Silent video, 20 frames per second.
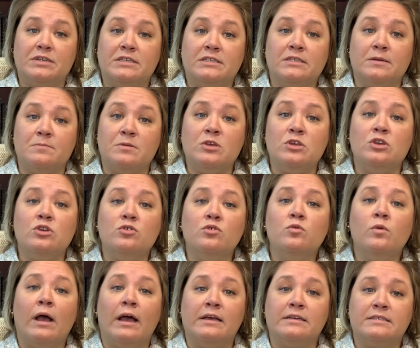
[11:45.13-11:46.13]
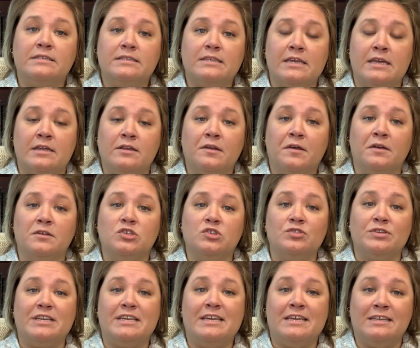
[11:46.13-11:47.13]
some US
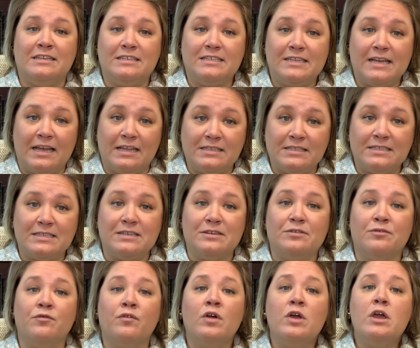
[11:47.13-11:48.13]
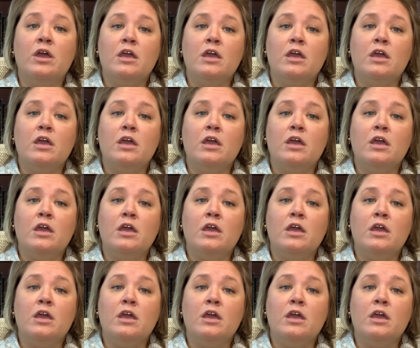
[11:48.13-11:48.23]
in-country intensive,